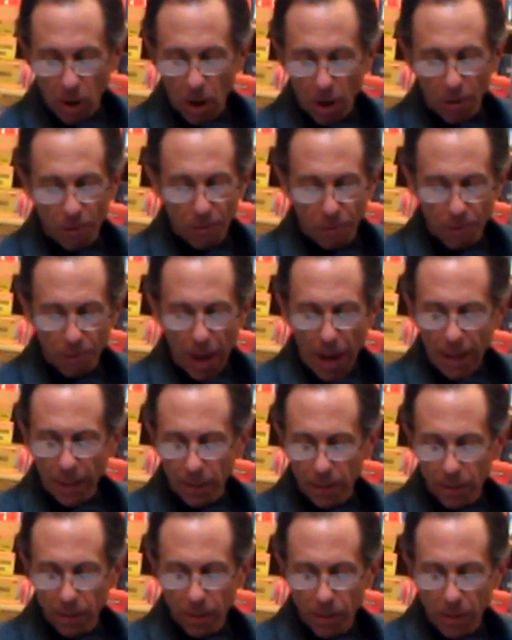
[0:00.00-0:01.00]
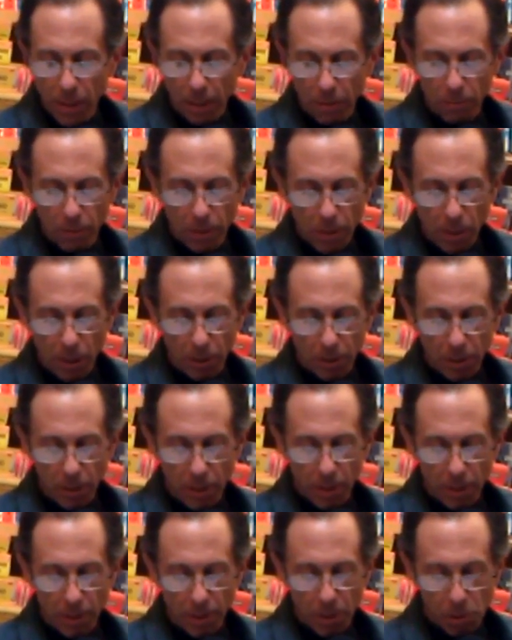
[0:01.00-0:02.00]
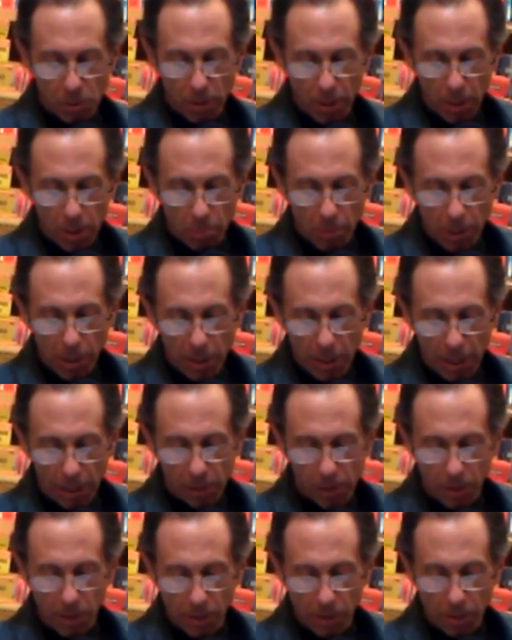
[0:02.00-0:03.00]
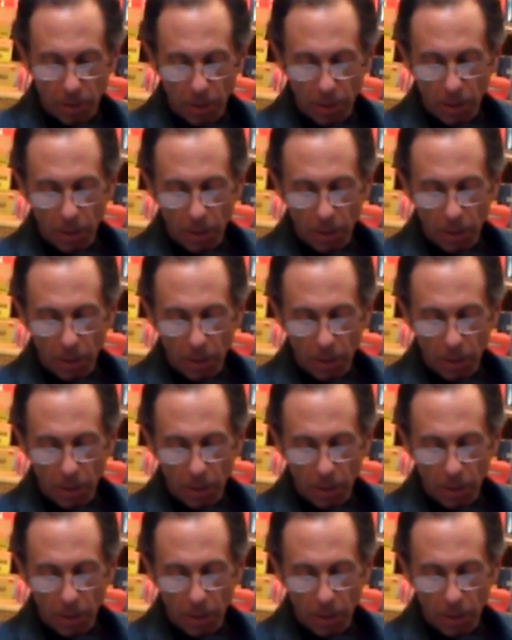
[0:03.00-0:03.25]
are factors that resulted in the tritium detections.